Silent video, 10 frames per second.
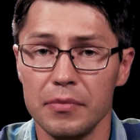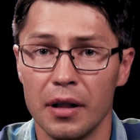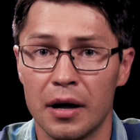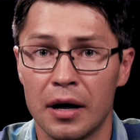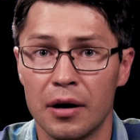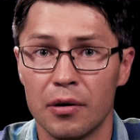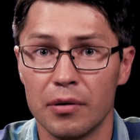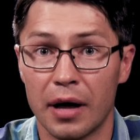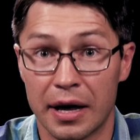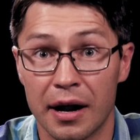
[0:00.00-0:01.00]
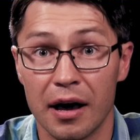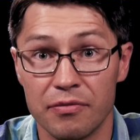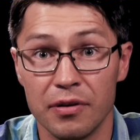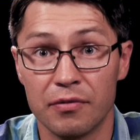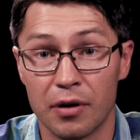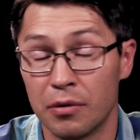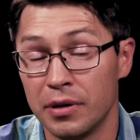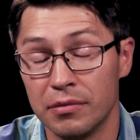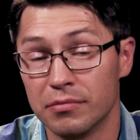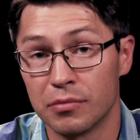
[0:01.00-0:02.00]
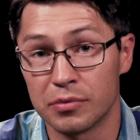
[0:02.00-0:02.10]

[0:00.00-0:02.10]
had a high fever, and we